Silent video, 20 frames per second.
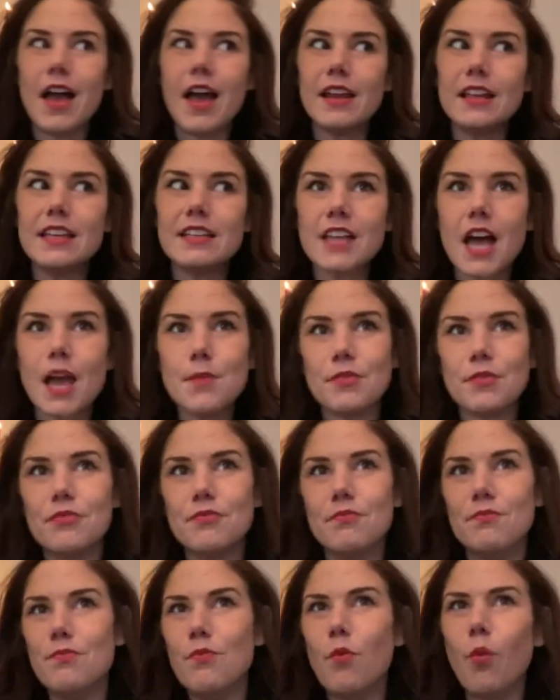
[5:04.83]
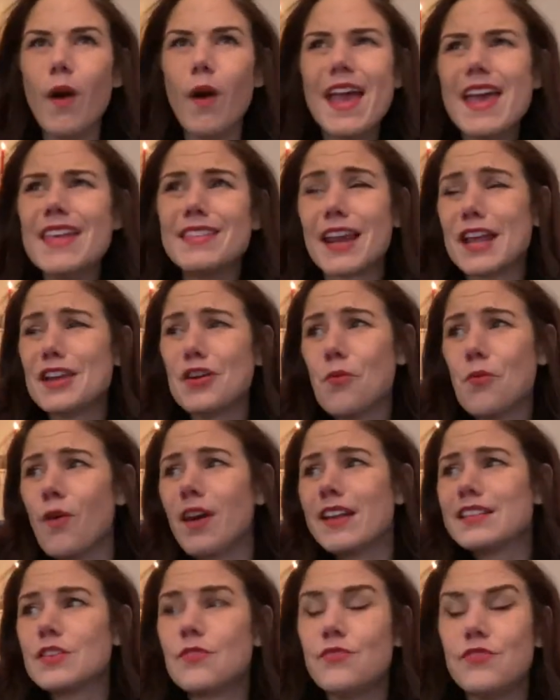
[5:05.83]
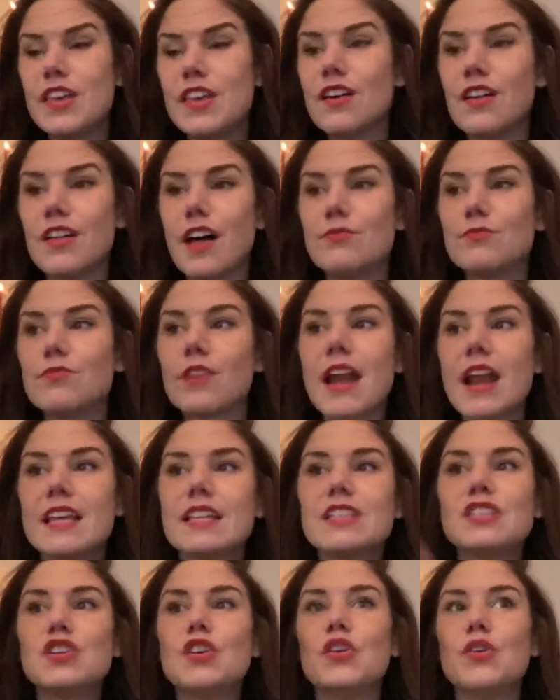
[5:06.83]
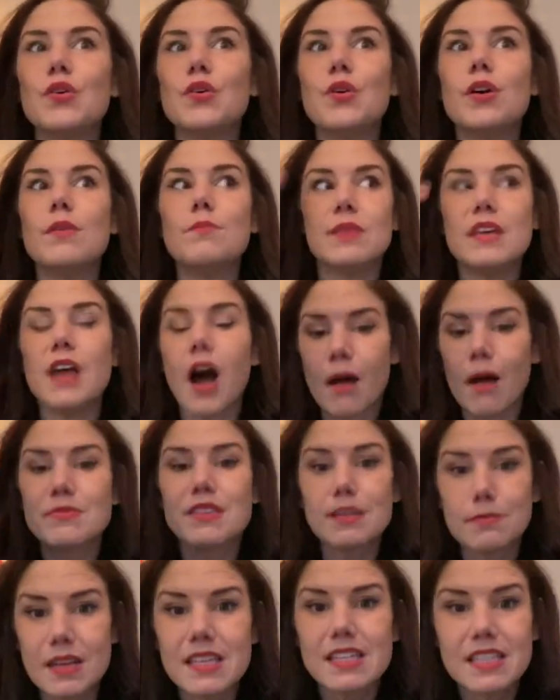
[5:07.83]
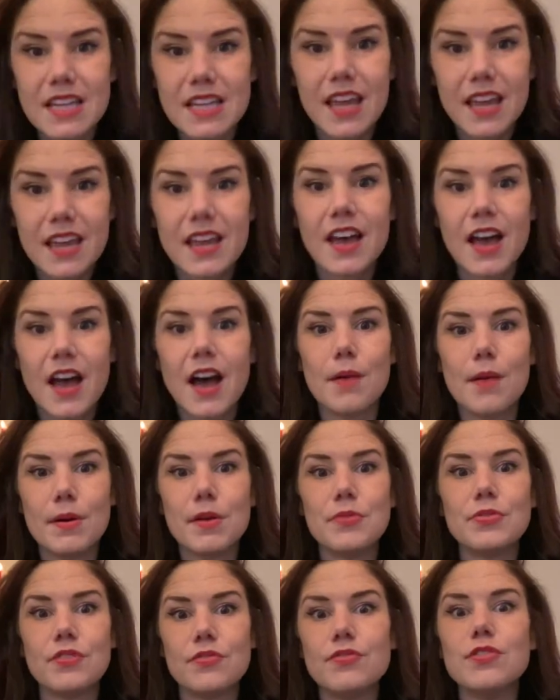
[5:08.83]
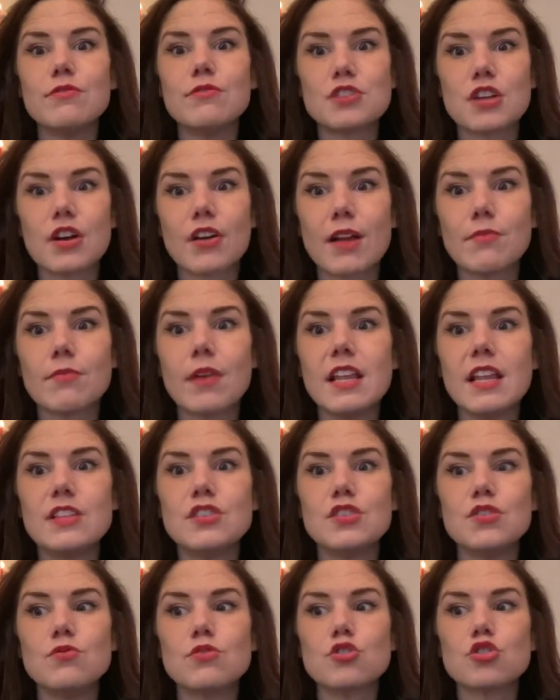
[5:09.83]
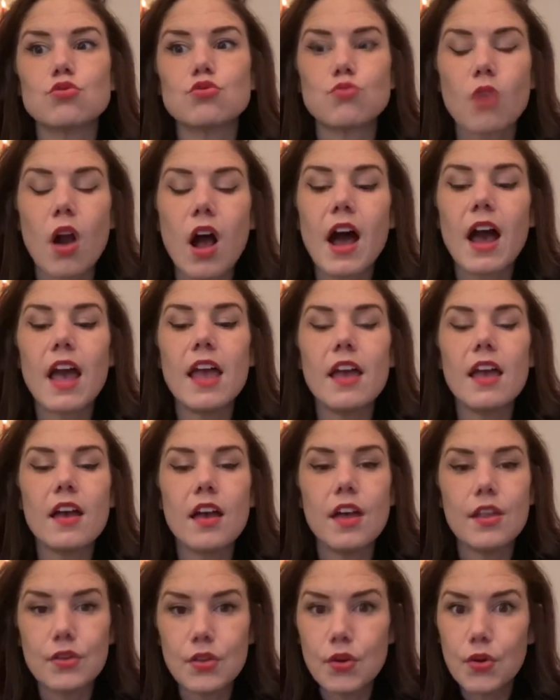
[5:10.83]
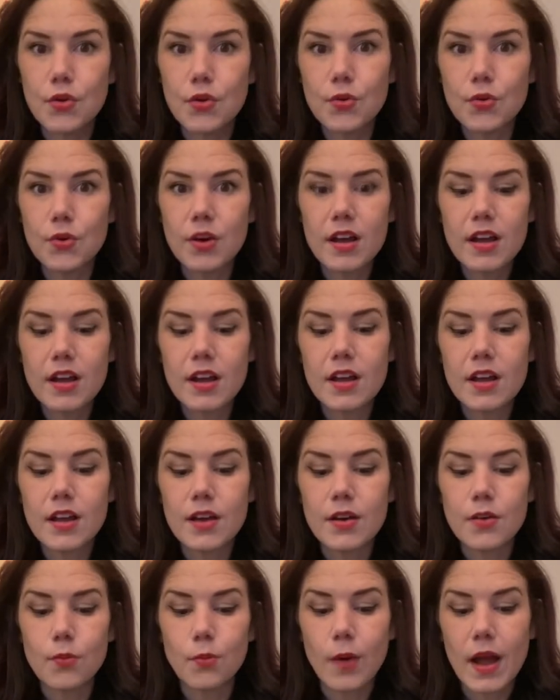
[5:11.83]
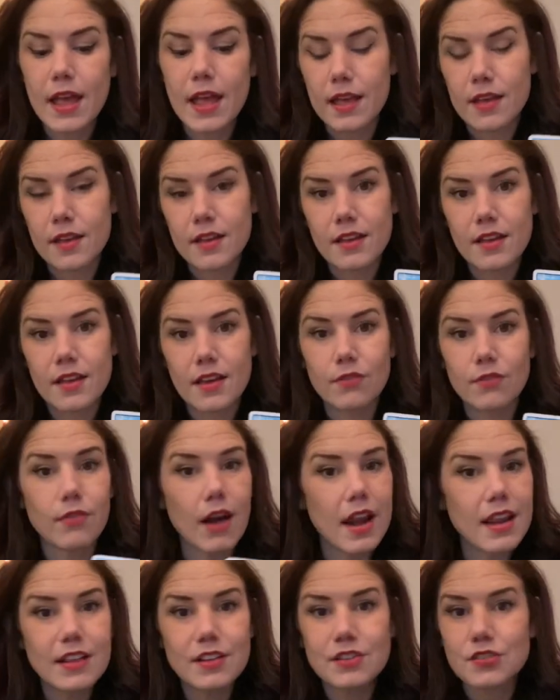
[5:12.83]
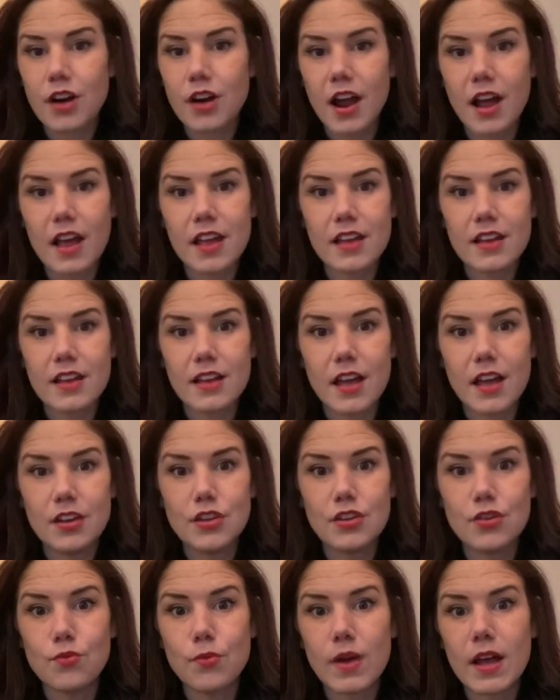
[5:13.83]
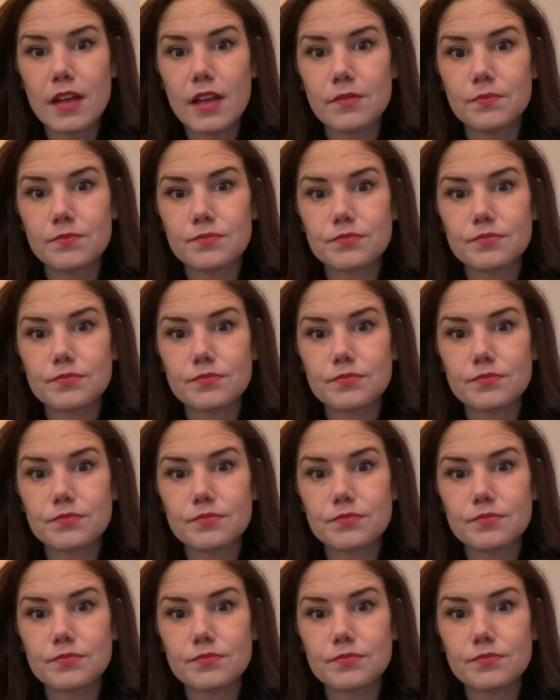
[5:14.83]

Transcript: any type of way that I don't want it to feel. I'm ready to be optimistic about the future, and I'm ready to try a new way. Ready to try a new way.